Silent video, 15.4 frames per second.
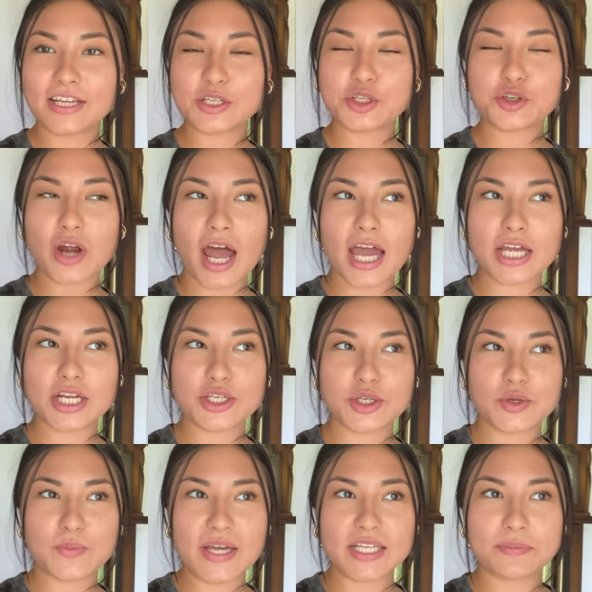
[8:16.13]
try to
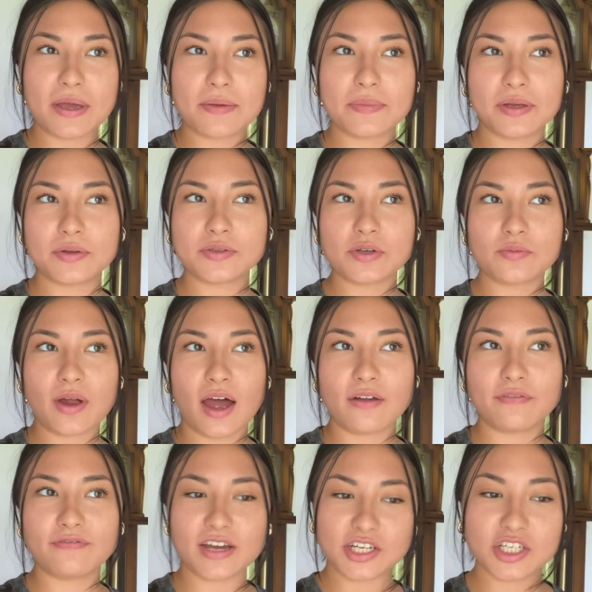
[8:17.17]
base my meals
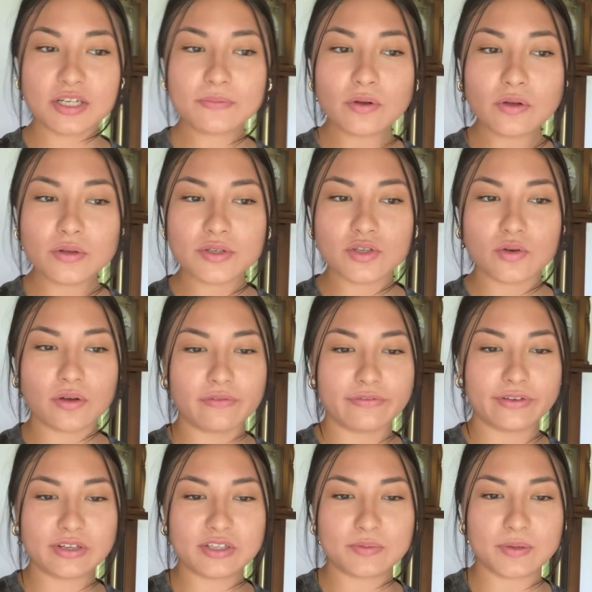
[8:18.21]
around vegetables, so it
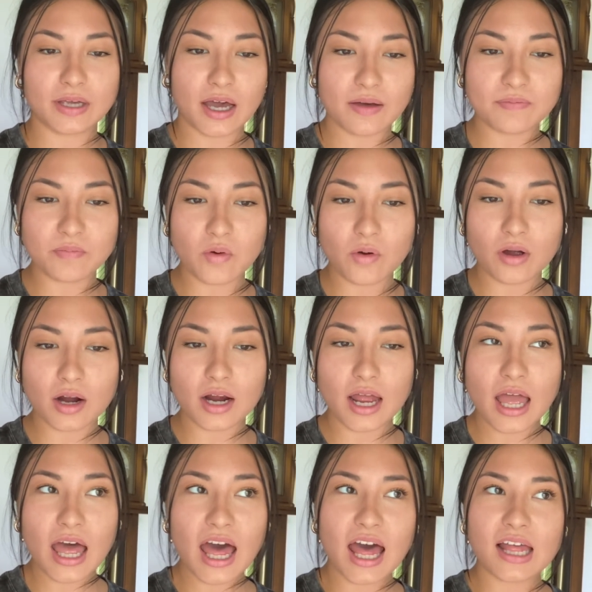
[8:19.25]
fills me up more.
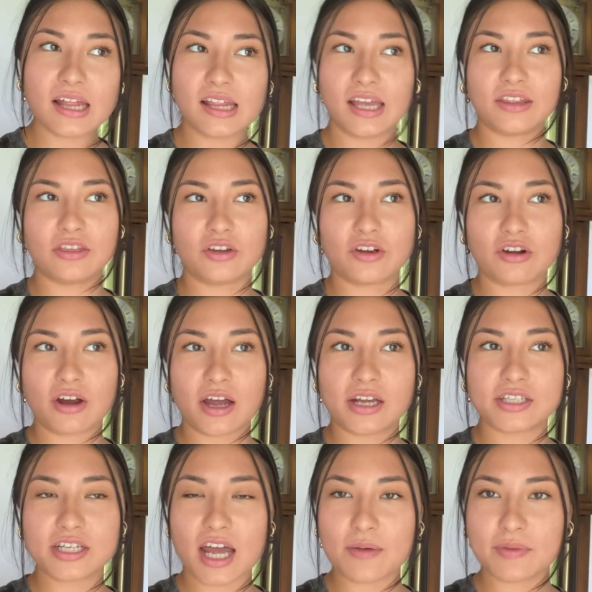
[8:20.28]
I like the
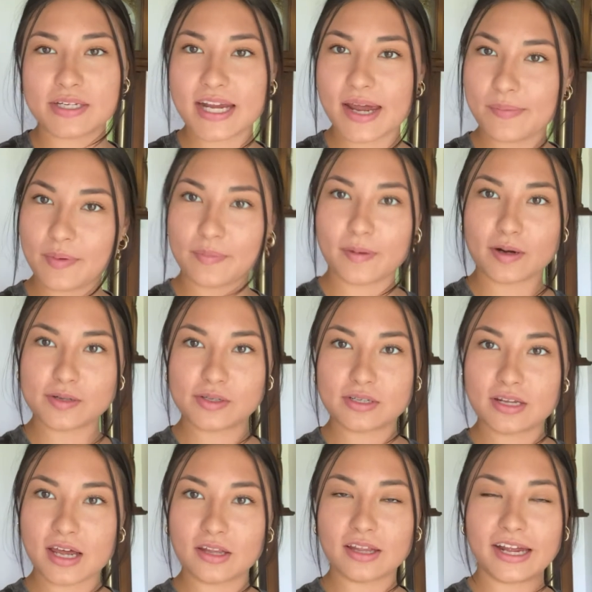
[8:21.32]
crunch. I'm a type of person
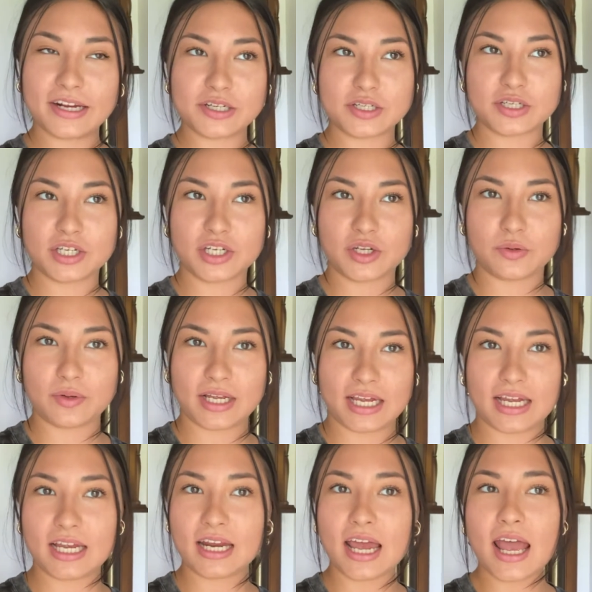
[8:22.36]
that likes to
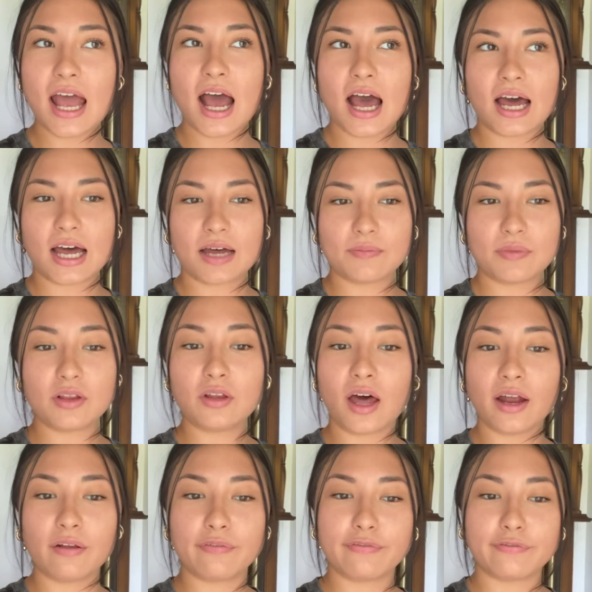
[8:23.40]
eat a lot
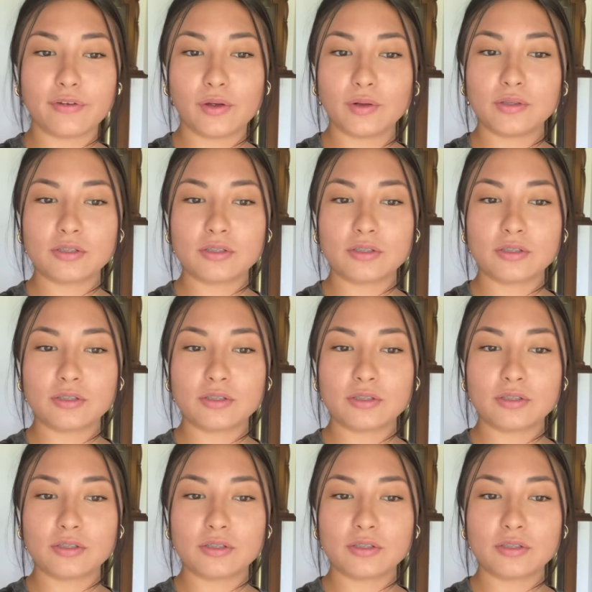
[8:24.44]
of food, so